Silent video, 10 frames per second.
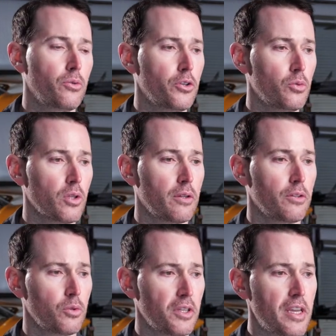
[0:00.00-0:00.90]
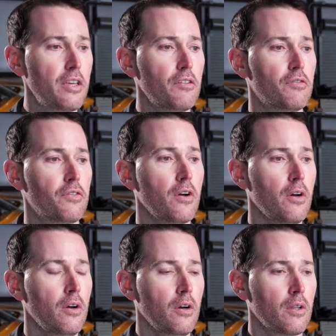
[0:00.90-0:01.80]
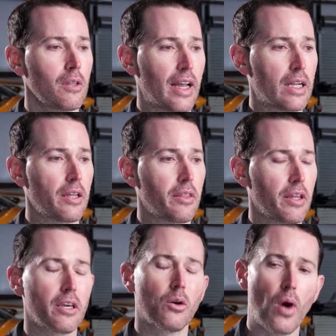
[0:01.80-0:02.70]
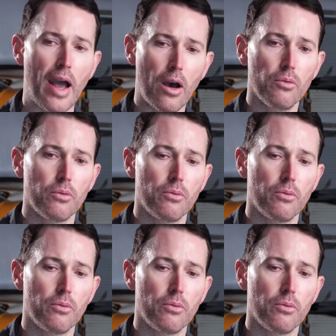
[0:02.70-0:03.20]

you leave likely thinking, wow,